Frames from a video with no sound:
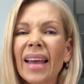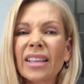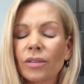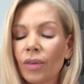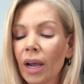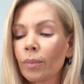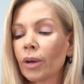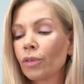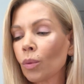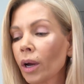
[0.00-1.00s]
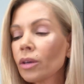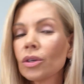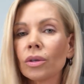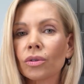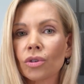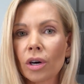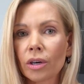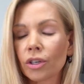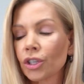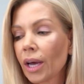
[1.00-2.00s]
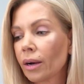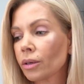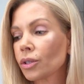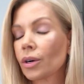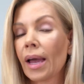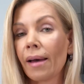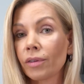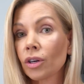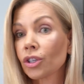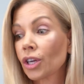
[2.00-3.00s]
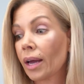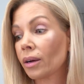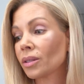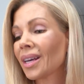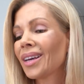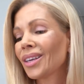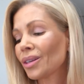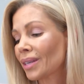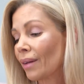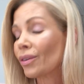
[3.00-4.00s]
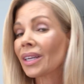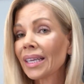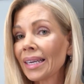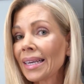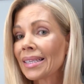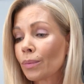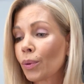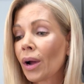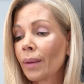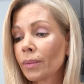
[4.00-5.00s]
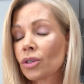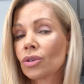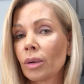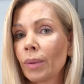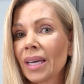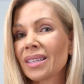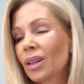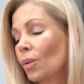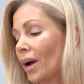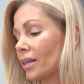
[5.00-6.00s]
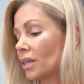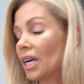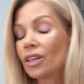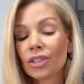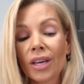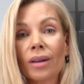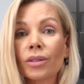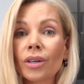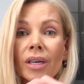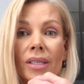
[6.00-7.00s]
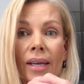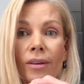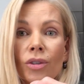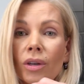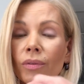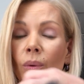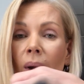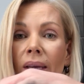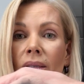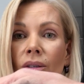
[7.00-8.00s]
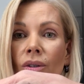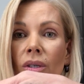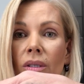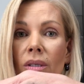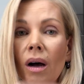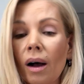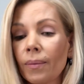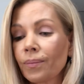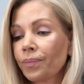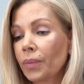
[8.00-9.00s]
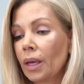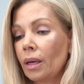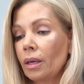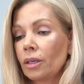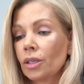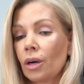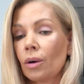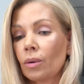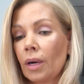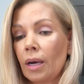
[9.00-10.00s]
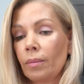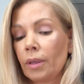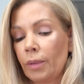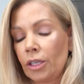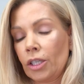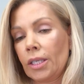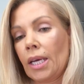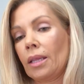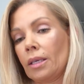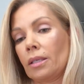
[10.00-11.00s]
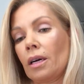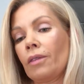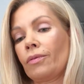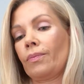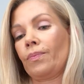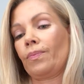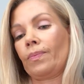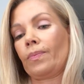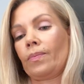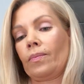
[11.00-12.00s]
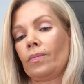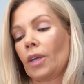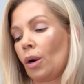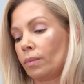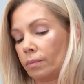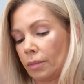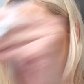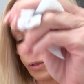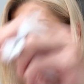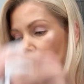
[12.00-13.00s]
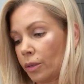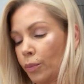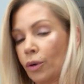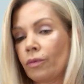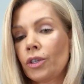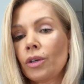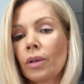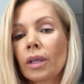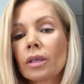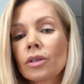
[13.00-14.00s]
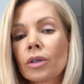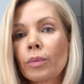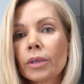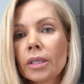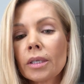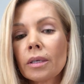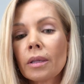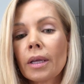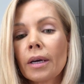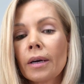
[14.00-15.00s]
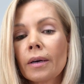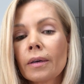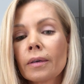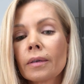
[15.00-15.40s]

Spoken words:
that's fine. But if you want to do those darker shadows or heavier shadows, you definitely need to prime the strip, because otherwise shadows are going to take two different ways, as you just saw. So let me just take this off. Oh, I was going to prove to you that the strip was still there.